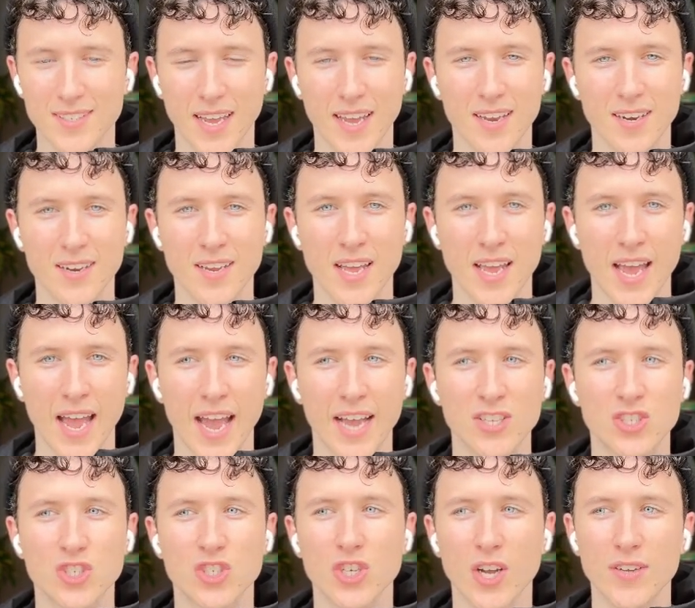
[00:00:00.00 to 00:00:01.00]
and
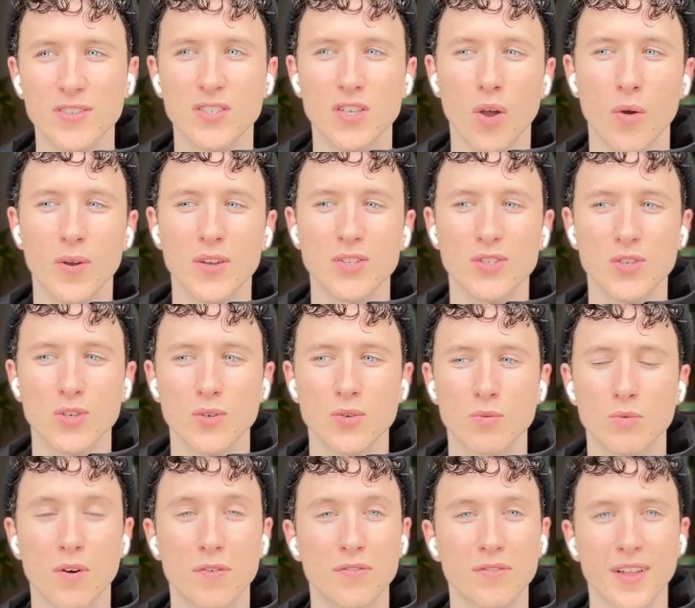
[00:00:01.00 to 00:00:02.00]
it's just going to
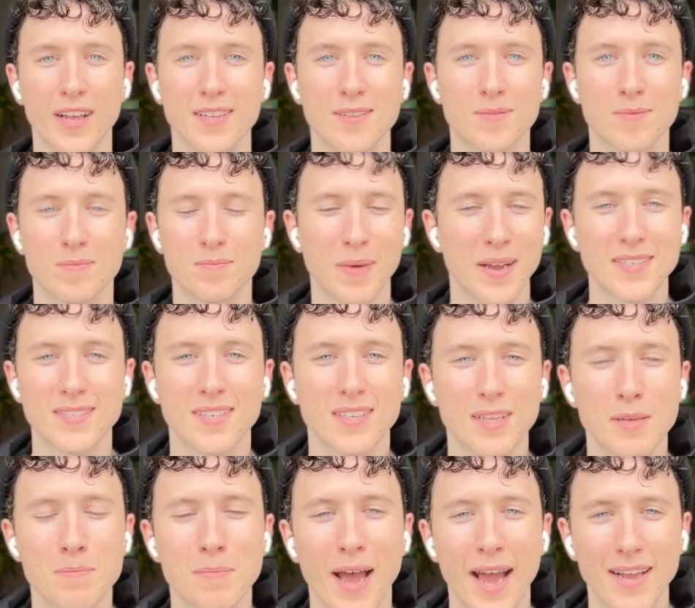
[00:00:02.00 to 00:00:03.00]
reflect
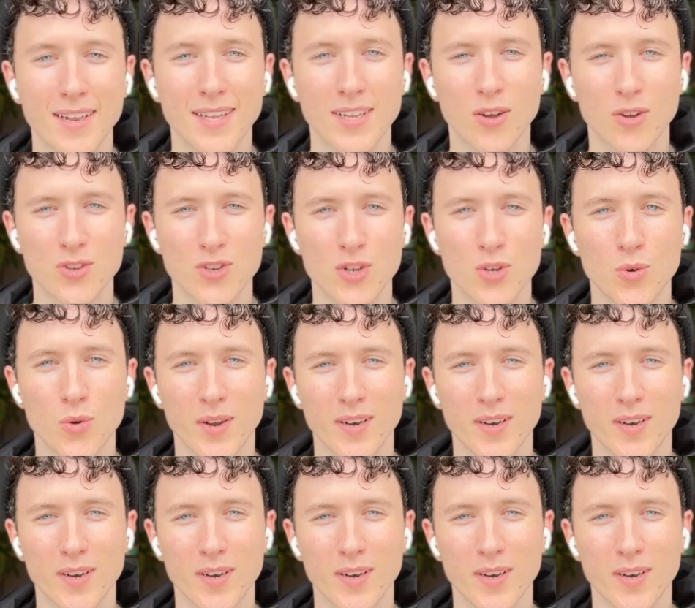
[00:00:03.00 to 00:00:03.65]
basically badly on you,